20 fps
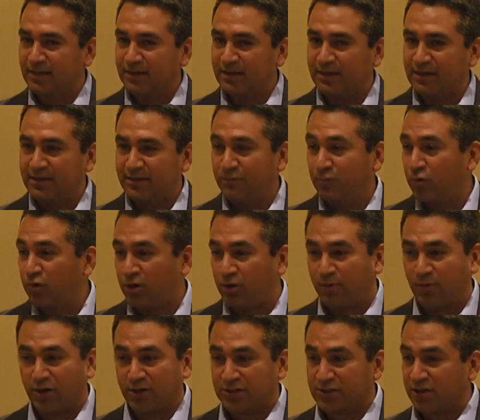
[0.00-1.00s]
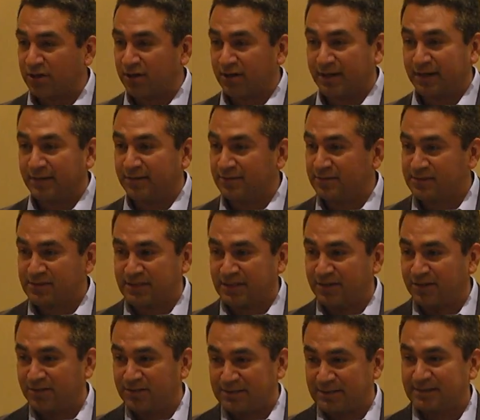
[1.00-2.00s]
in Walmart, Target,
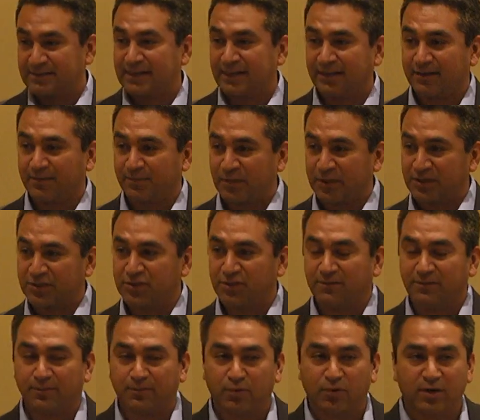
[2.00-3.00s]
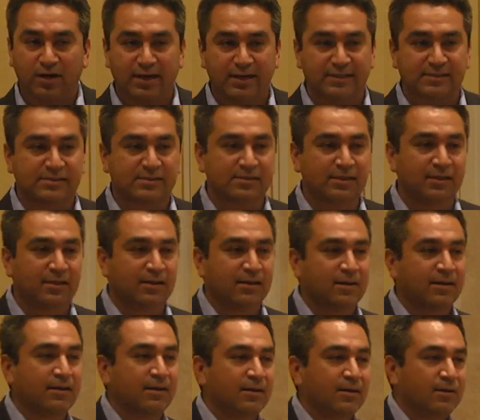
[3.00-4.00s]
Sears, and take a picture of the price,
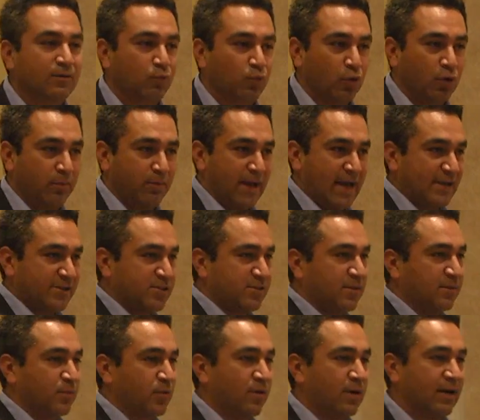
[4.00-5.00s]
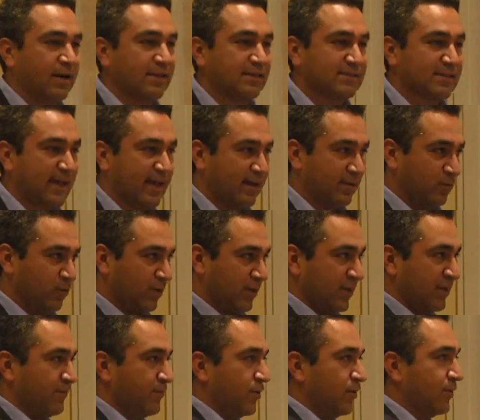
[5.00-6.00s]
we'll match the price and we'll
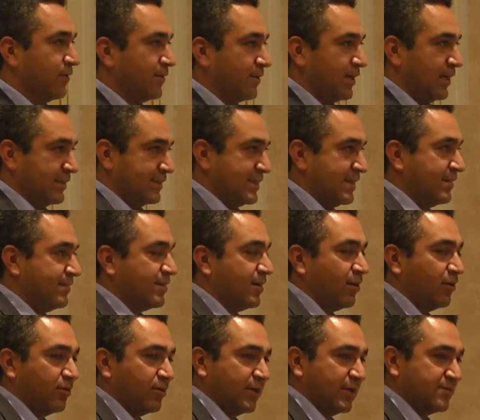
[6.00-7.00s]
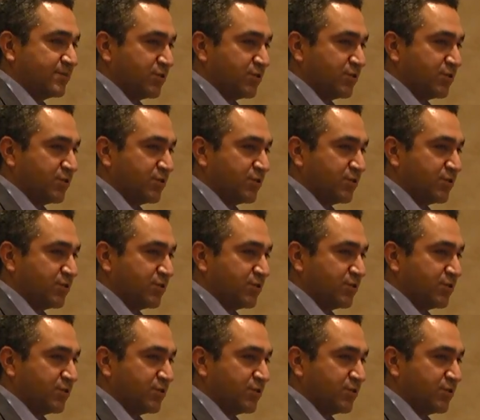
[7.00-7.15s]
give you a $10 gift